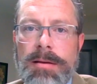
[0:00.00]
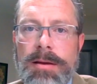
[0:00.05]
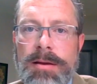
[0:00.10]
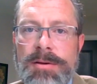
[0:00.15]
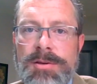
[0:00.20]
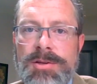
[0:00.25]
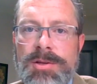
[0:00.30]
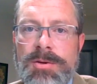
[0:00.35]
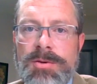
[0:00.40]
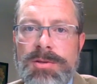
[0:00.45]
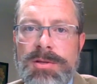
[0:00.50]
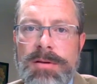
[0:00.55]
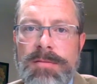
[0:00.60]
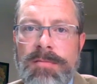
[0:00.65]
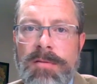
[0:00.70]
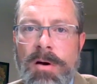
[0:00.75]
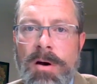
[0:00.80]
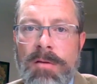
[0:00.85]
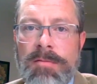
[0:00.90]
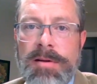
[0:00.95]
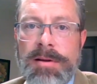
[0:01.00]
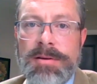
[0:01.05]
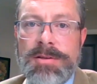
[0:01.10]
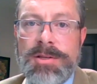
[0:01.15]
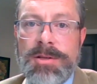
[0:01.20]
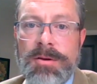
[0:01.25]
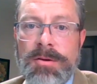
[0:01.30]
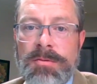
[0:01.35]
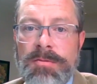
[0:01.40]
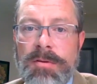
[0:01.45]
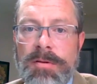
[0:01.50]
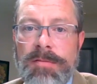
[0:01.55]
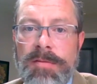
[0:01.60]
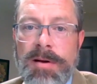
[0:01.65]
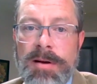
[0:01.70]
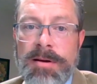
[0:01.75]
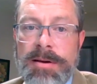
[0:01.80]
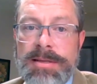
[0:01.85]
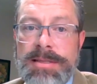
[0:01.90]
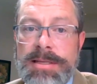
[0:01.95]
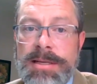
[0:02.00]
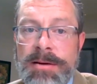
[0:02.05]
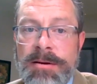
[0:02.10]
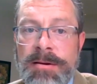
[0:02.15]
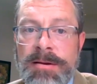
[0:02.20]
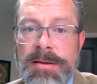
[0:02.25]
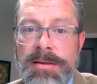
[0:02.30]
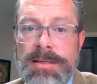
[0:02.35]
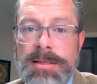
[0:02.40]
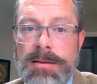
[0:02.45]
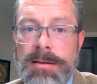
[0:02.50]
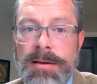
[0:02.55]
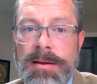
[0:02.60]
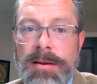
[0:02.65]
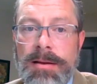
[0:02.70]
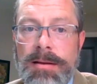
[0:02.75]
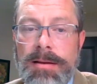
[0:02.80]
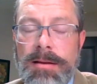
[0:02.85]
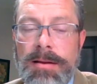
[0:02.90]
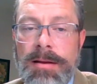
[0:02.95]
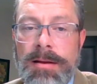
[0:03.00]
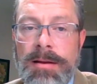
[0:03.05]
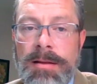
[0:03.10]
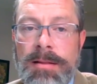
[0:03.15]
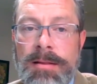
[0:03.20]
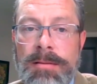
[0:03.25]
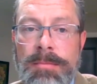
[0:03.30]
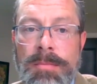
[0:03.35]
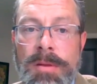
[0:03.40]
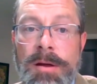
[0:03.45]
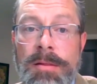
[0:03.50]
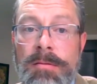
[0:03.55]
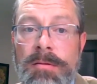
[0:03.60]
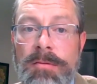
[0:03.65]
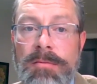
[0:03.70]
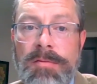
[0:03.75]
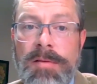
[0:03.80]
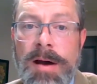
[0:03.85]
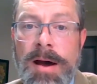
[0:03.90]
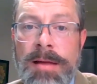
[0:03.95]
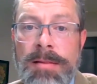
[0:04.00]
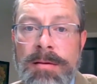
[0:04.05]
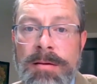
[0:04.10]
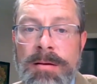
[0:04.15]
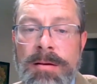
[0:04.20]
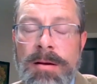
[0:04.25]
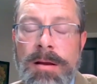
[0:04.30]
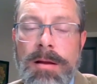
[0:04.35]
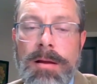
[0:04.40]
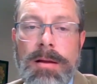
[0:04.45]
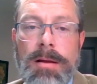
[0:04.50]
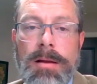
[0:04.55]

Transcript: issues involving children very seriously. The mother and father